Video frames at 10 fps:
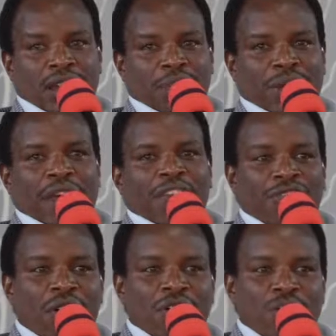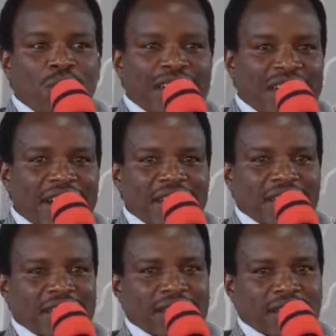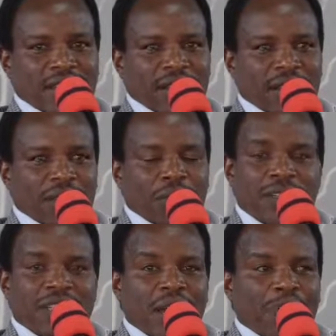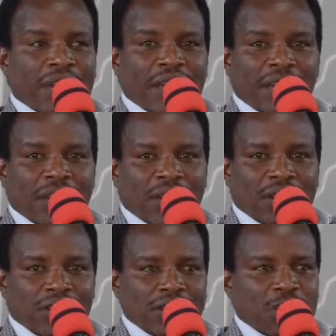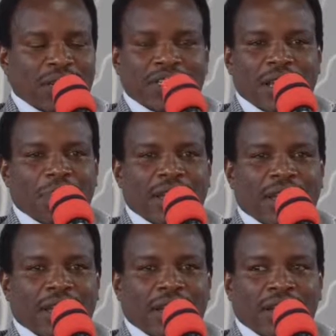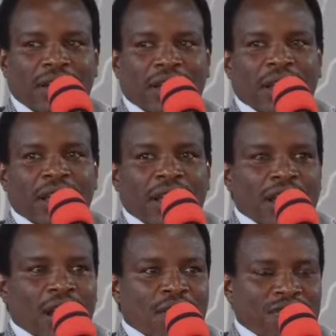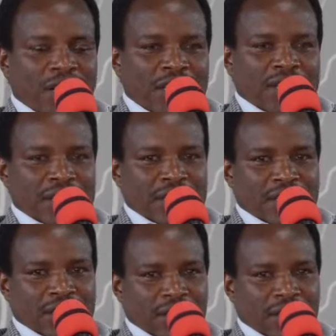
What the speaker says: bear false witness. What's happening in our courts? What's happening in our villages?